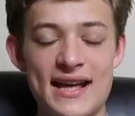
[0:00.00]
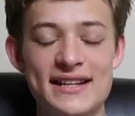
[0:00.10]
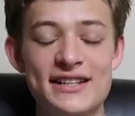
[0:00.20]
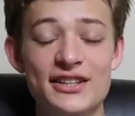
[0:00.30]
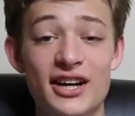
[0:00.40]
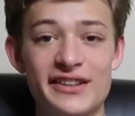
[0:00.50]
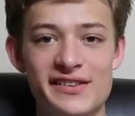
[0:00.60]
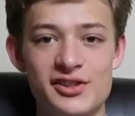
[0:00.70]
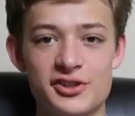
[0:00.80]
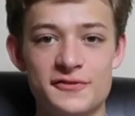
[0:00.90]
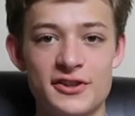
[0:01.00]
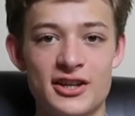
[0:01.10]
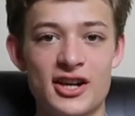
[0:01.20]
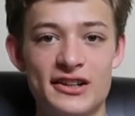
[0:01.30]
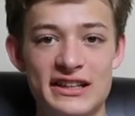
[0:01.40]
and he did not search for
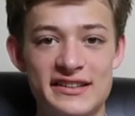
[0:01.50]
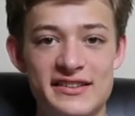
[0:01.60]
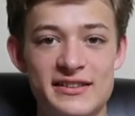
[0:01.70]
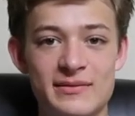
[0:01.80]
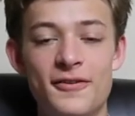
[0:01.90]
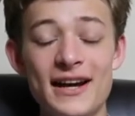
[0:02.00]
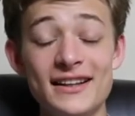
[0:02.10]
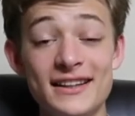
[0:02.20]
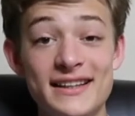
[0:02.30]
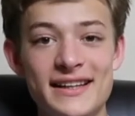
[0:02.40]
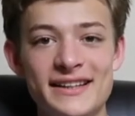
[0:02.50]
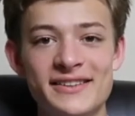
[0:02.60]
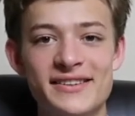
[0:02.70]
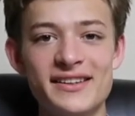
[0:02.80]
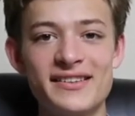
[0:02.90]
the colonists. Finally, in
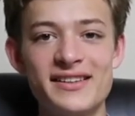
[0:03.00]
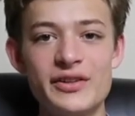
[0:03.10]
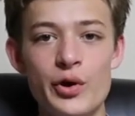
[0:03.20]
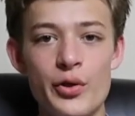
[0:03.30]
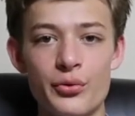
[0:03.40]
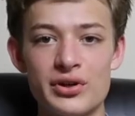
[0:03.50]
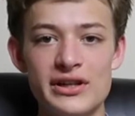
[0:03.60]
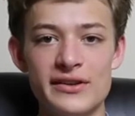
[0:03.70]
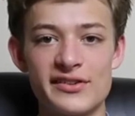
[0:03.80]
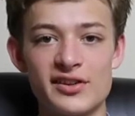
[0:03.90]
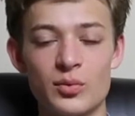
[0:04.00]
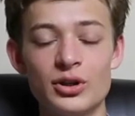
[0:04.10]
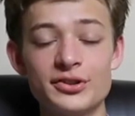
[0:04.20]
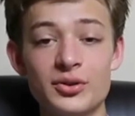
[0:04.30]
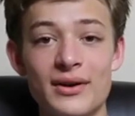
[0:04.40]
1603, Sir
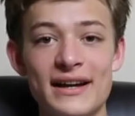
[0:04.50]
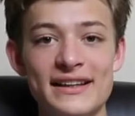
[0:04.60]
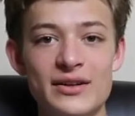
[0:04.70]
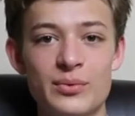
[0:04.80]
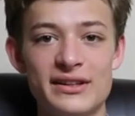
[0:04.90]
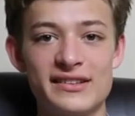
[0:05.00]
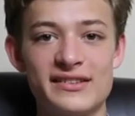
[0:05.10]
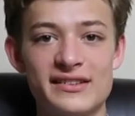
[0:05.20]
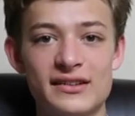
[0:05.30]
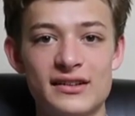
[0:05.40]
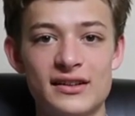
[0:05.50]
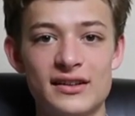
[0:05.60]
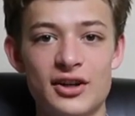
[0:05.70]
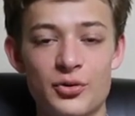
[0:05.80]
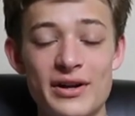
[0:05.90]
Walter Raleigh was
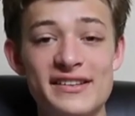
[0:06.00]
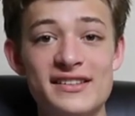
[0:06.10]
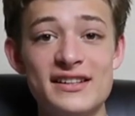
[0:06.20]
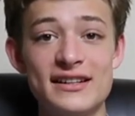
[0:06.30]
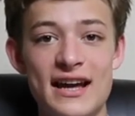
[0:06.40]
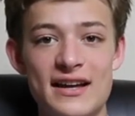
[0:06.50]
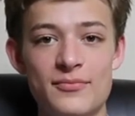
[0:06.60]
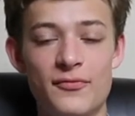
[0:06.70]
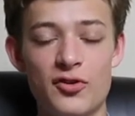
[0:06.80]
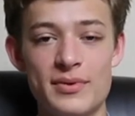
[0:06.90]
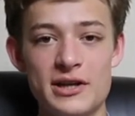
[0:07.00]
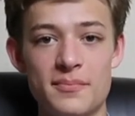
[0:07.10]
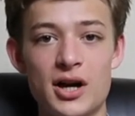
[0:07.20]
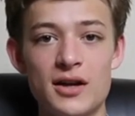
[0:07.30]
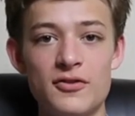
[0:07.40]
arrested for being
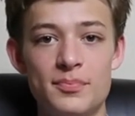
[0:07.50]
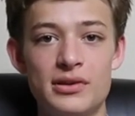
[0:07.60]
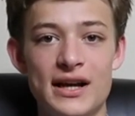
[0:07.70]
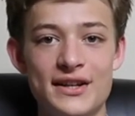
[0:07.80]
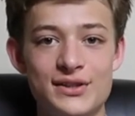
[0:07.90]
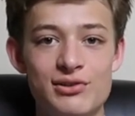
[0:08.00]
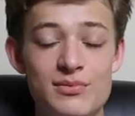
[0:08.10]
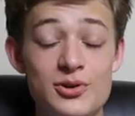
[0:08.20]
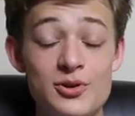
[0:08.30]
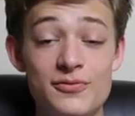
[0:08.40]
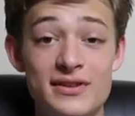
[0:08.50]
part of a plot to remove